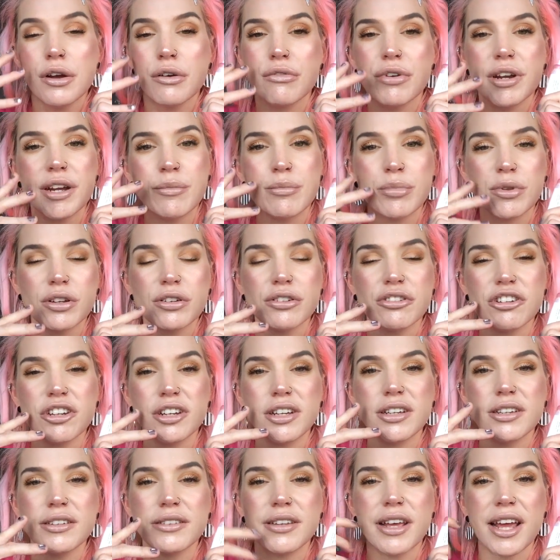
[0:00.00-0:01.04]
cream
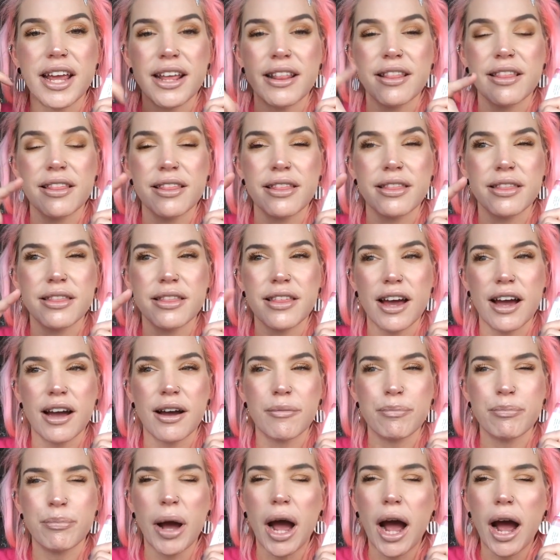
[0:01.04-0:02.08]
blushes in
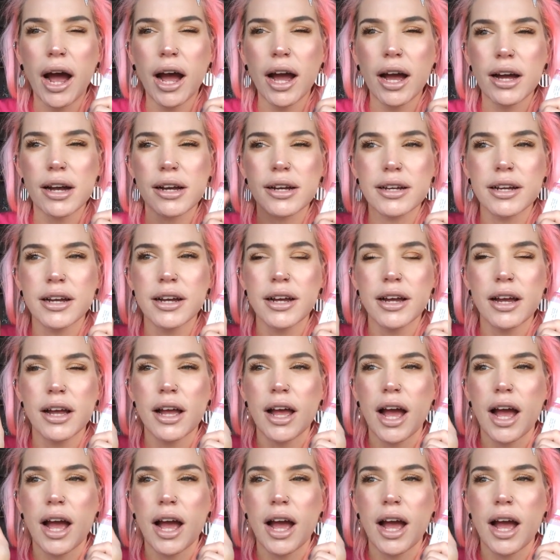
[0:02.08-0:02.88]
that pack.